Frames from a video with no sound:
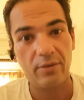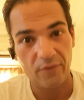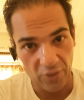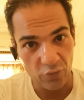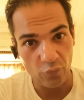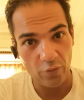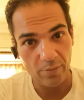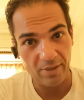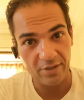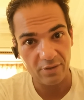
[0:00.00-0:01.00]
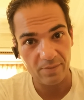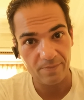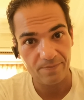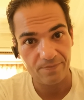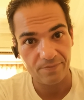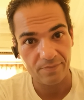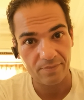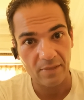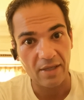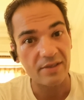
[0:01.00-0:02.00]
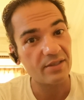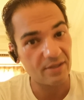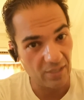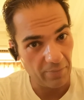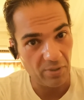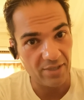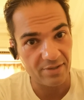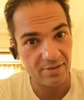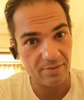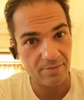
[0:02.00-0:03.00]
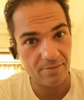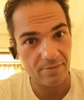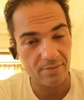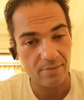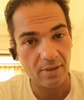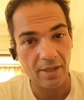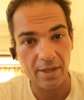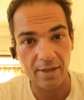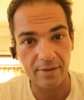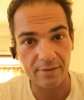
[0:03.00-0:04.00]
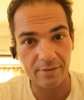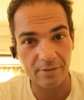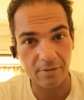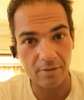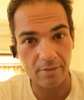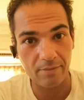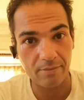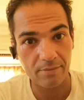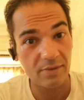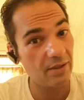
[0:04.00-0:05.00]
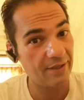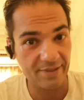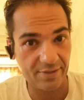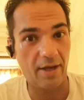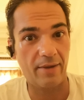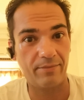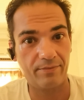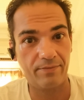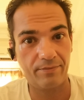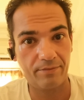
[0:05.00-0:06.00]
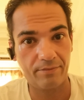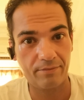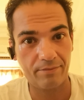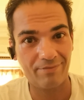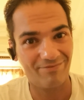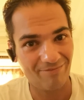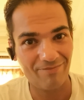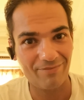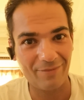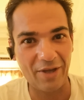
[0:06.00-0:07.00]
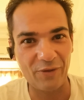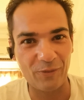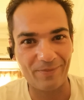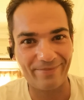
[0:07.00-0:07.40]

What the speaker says: Thank you very much. Stay blessed, and till next time. Thank you.